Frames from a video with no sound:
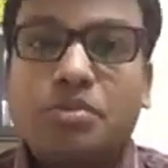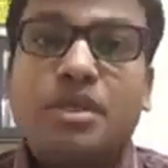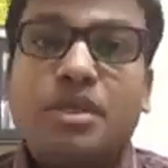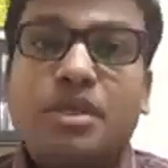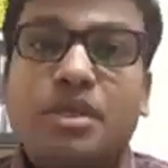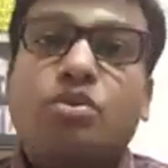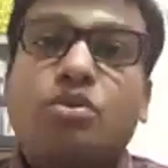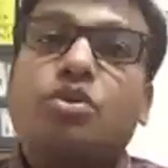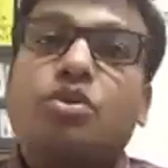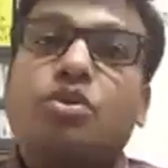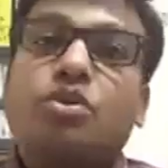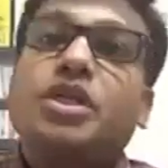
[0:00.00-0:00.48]

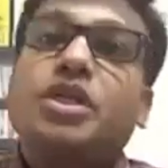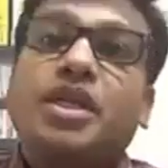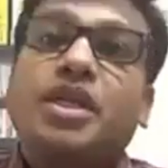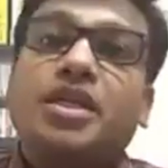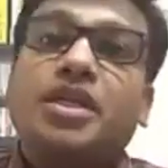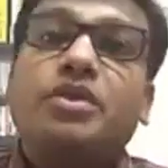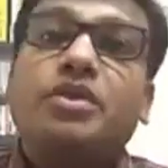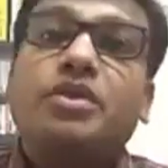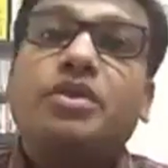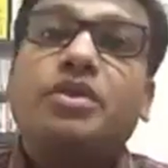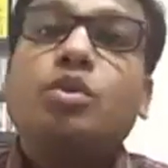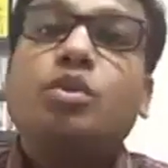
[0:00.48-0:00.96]
could really
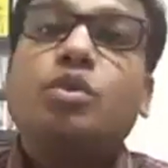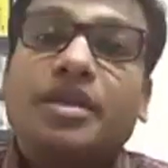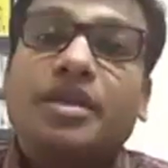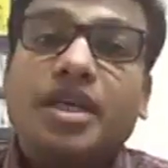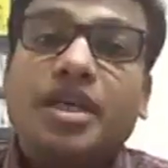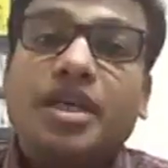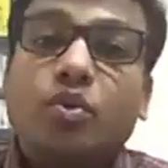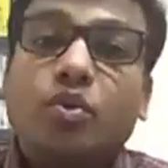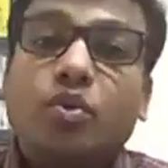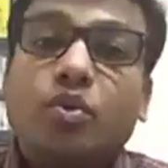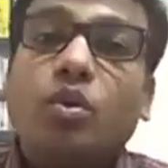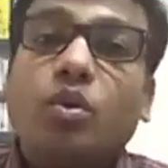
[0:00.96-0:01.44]
do a
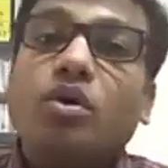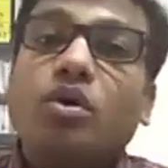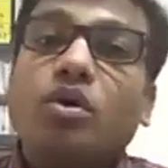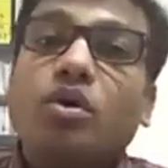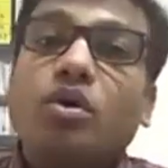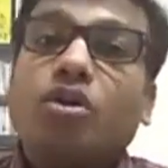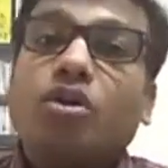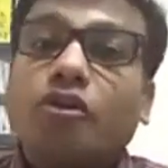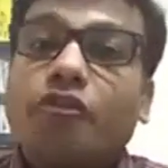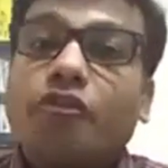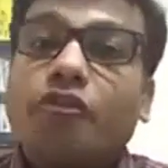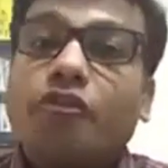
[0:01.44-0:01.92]
great work
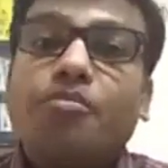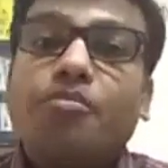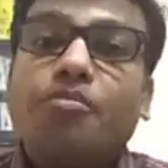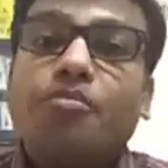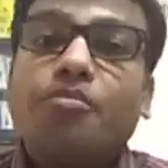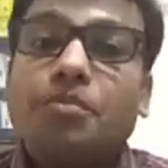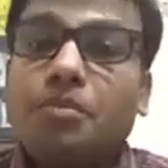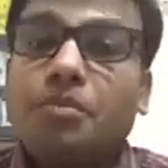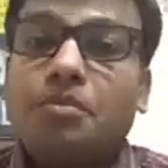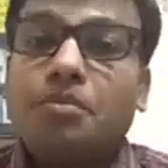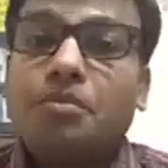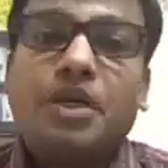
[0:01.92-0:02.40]
of
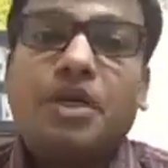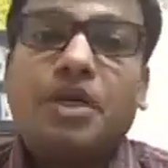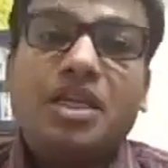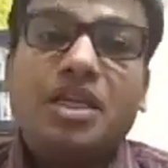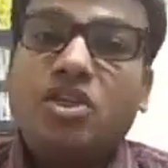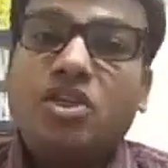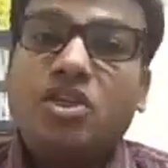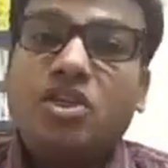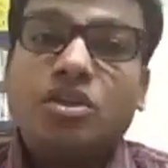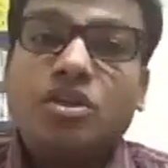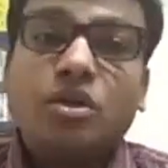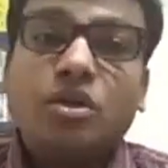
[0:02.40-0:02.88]

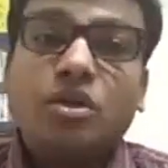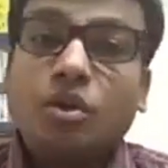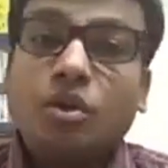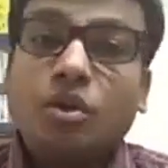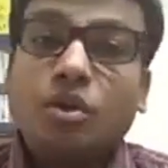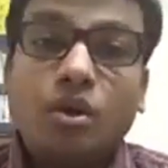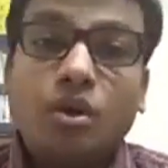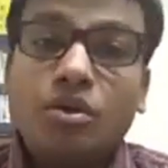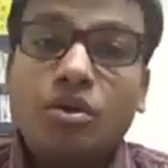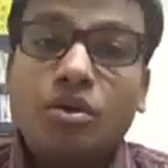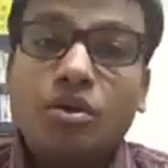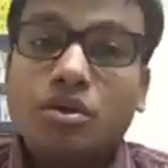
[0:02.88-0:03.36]
managing the
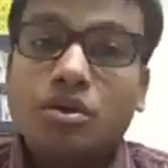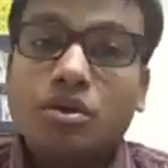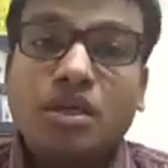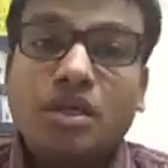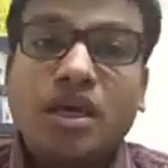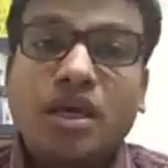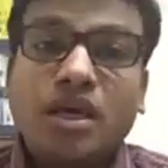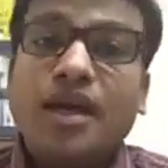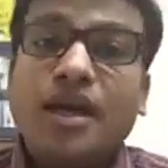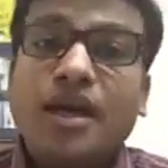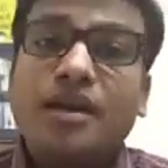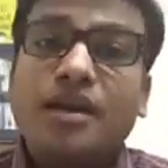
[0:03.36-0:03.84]
cost,
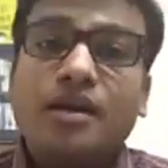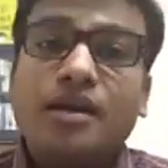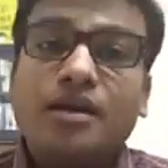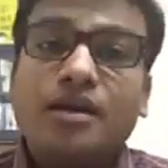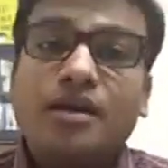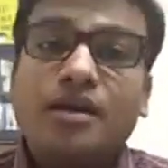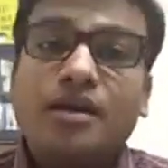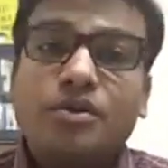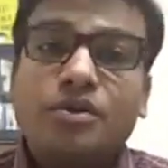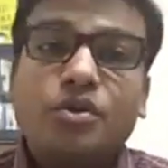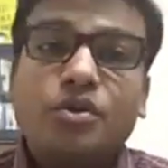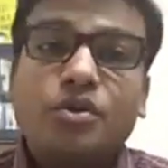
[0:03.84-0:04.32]
and
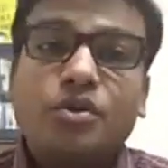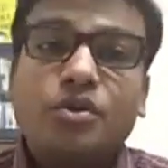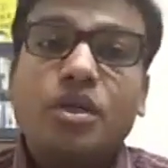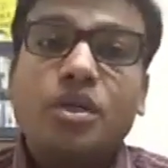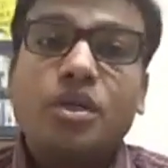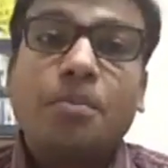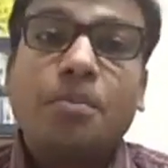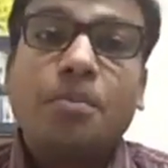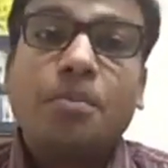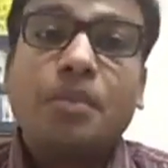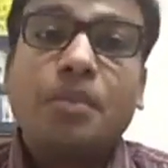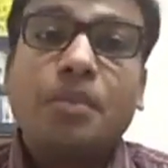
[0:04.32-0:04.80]
you can
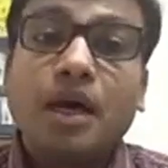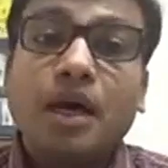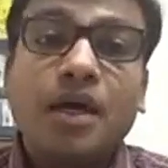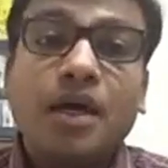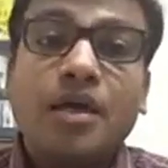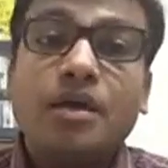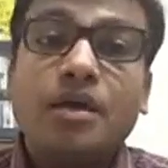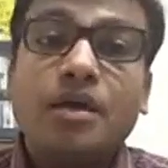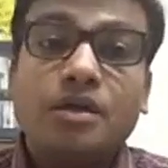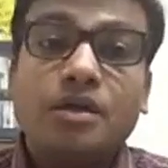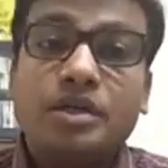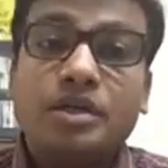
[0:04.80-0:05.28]
apply
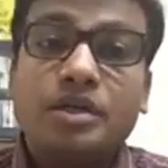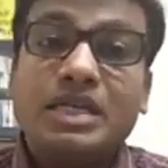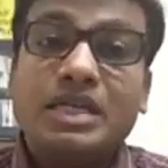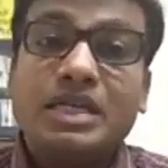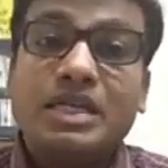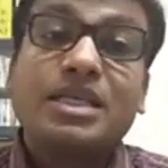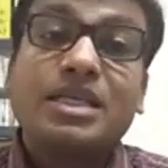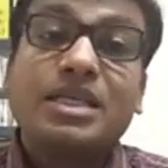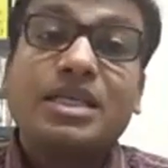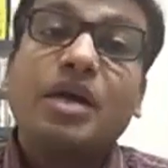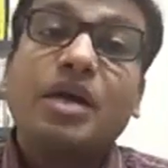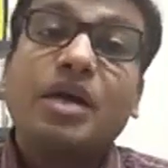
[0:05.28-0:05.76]
or take
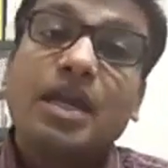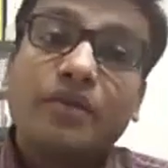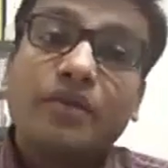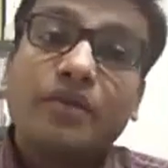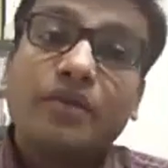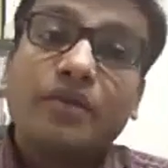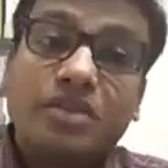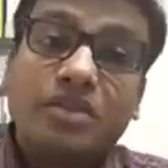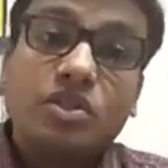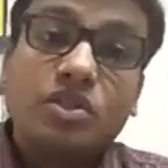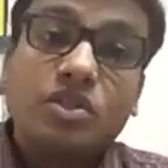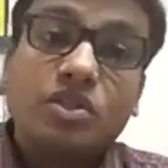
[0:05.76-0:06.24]
some kind of
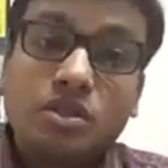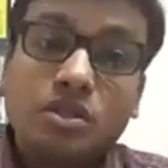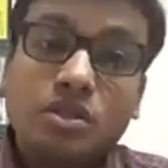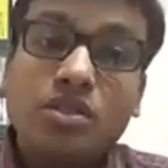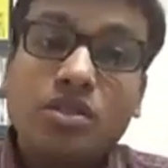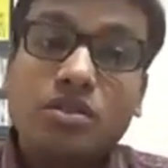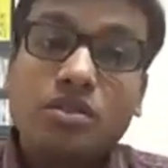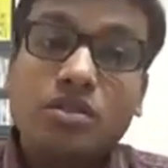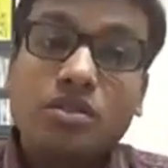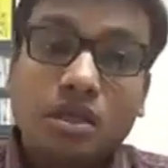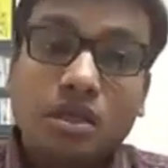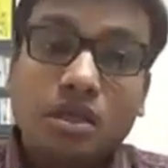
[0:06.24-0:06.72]

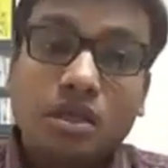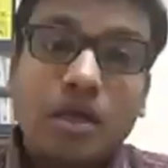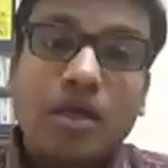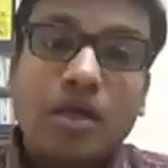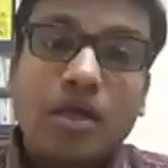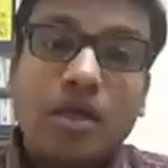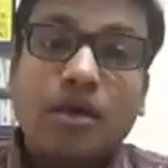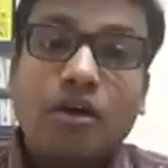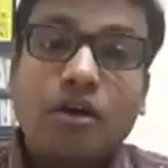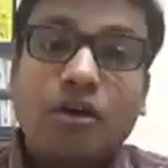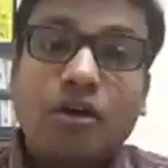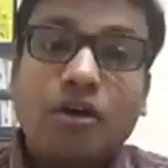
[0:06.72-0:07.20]
assistance
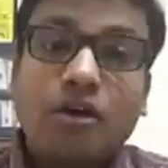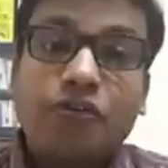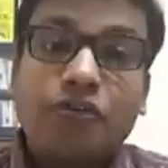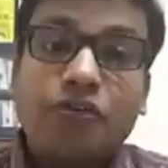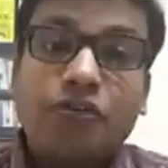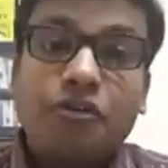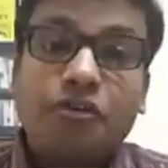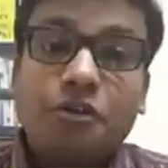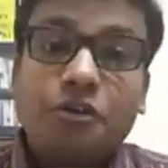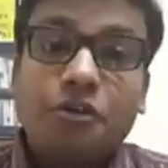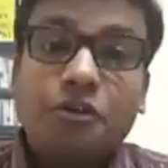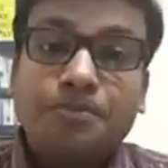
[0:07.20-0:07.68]

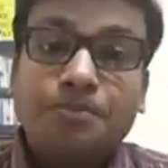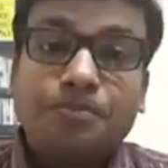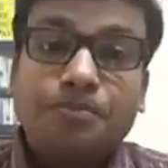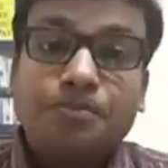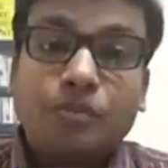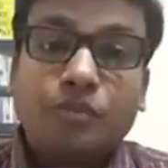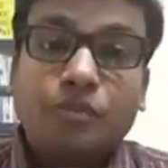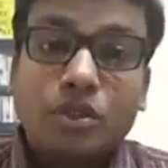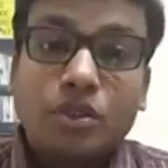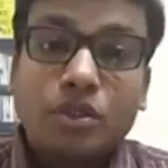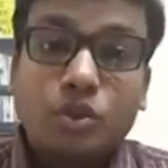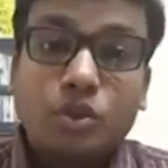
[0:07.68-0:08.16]
of
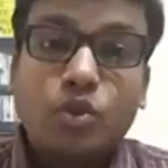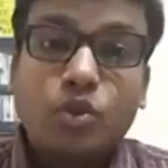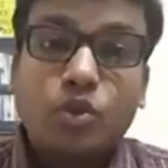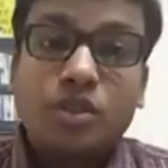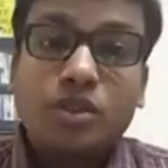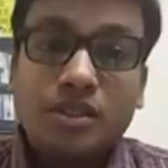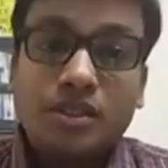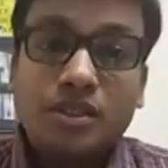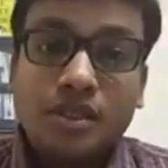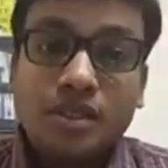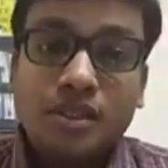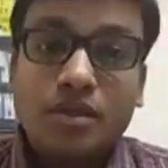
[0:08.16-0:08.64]
tools and
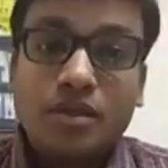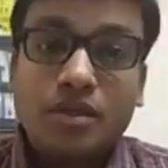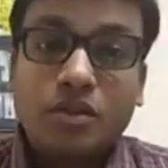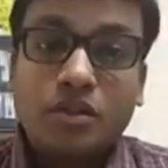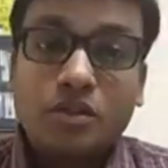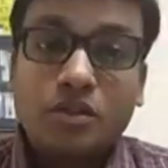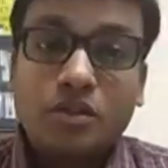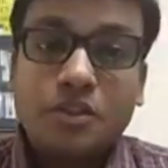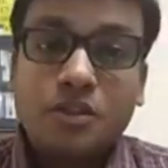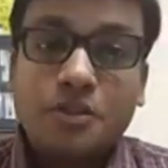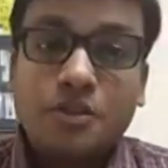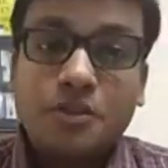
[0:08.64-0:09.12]

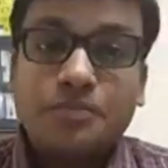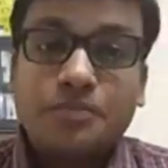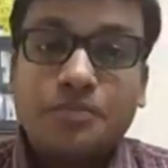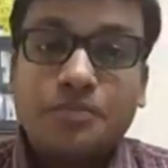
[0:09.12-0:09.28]
technologies.